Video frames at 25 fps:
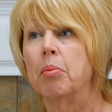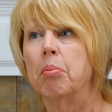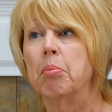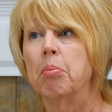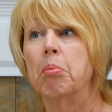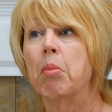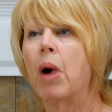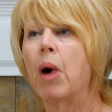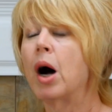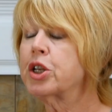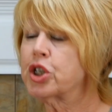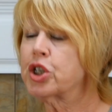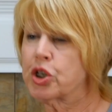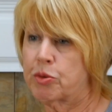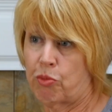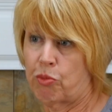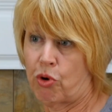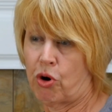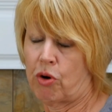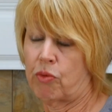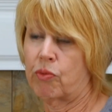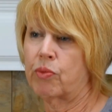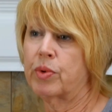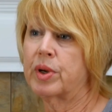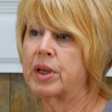much
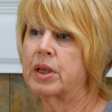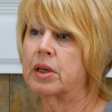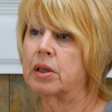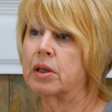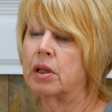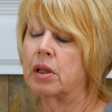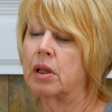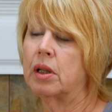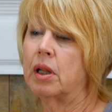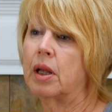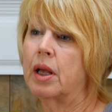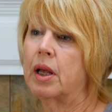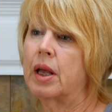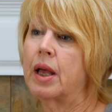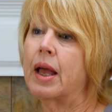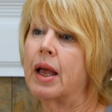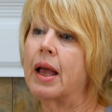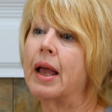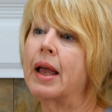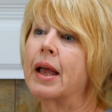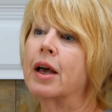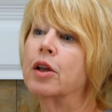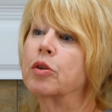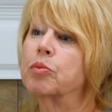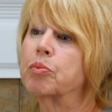more real
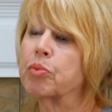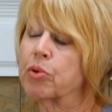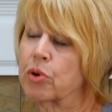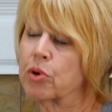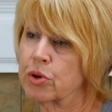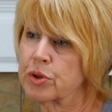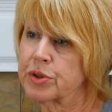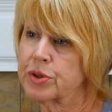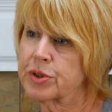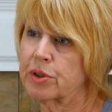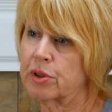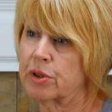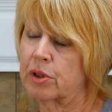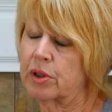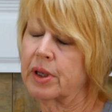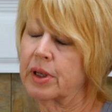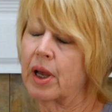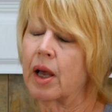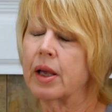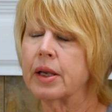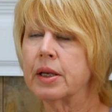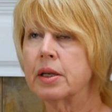and personal.